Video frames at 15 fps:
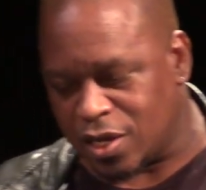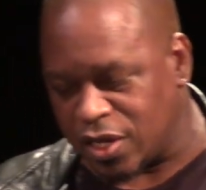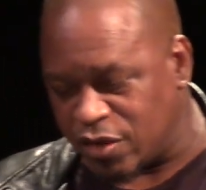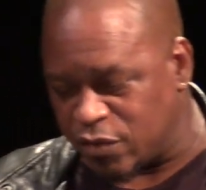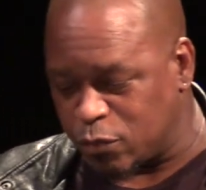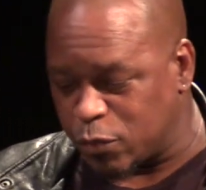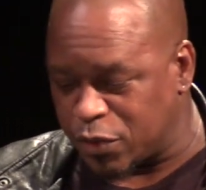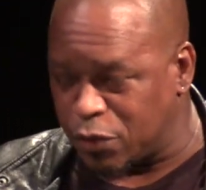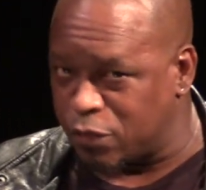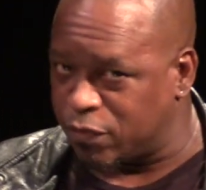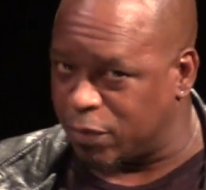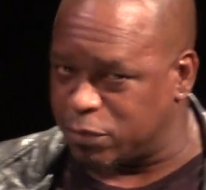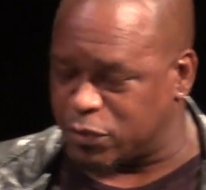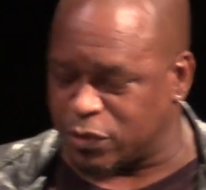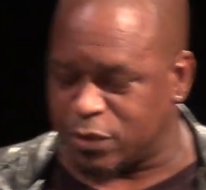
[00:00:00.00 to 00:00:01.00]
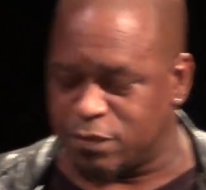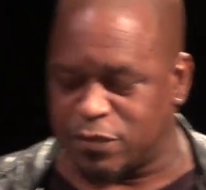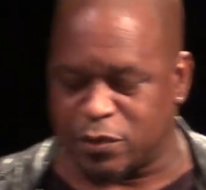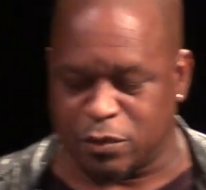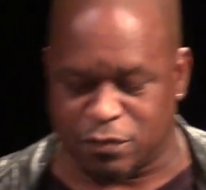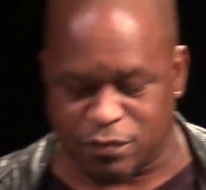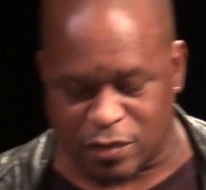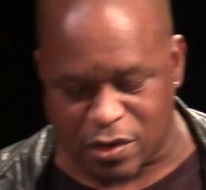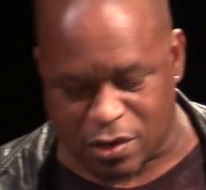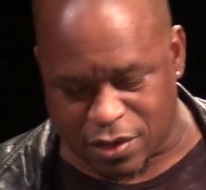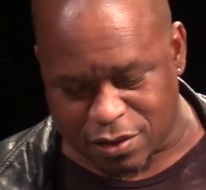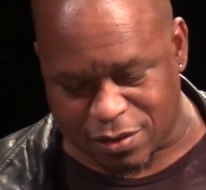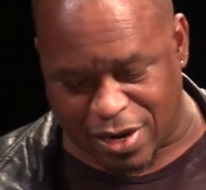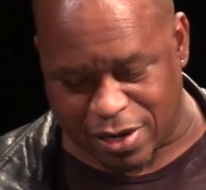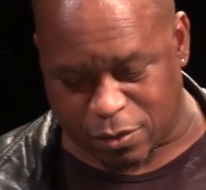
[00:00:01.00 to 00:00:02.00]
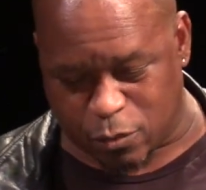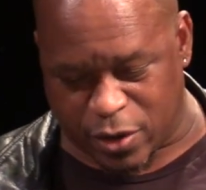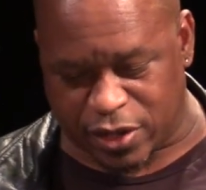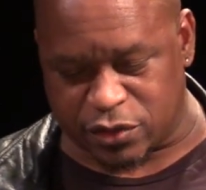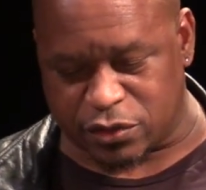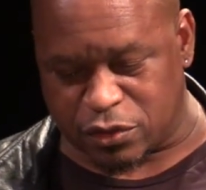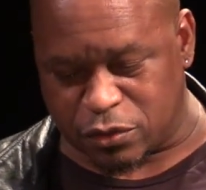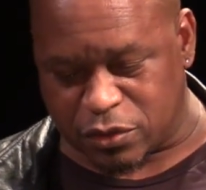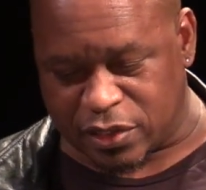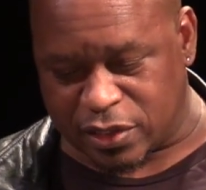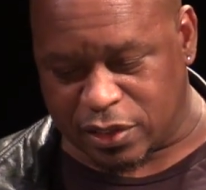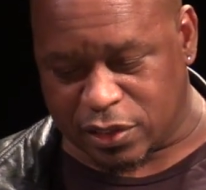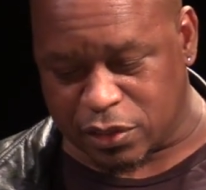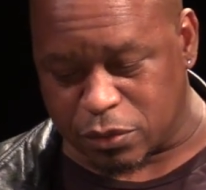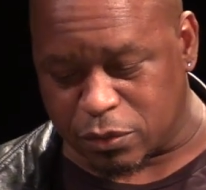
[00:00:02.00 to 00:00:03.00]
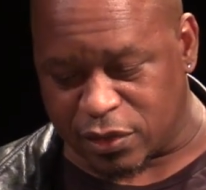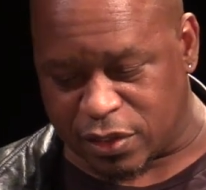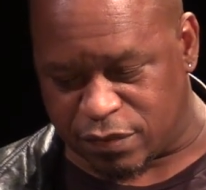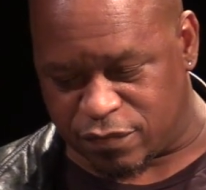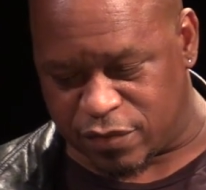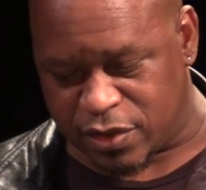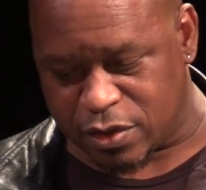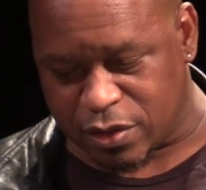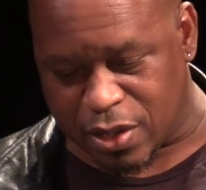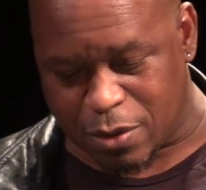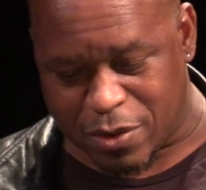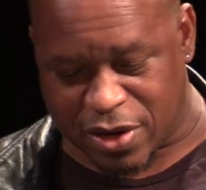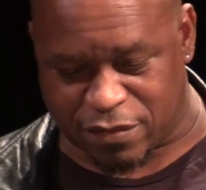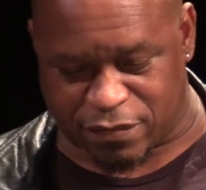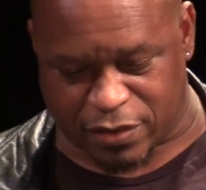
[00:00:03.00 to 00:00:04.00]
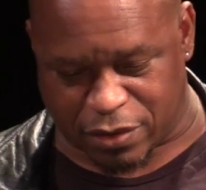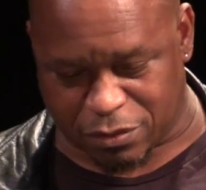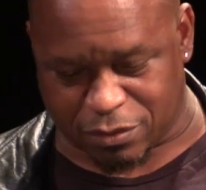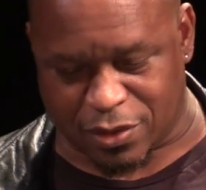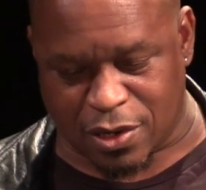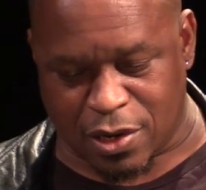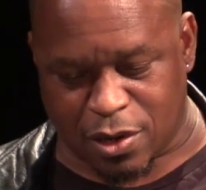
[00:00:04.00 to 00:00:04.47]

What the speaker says: Given what you've observed so far, I'd wager you can literally feel how I felt